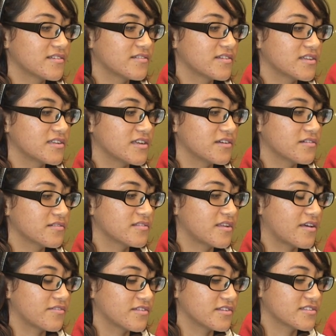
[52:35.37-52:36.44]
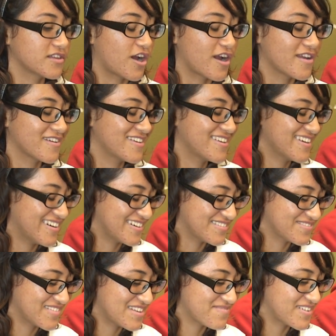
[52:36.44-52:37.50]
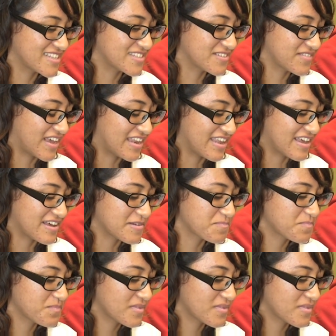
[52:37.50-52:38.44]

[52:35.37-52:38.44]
in Pennsylvania,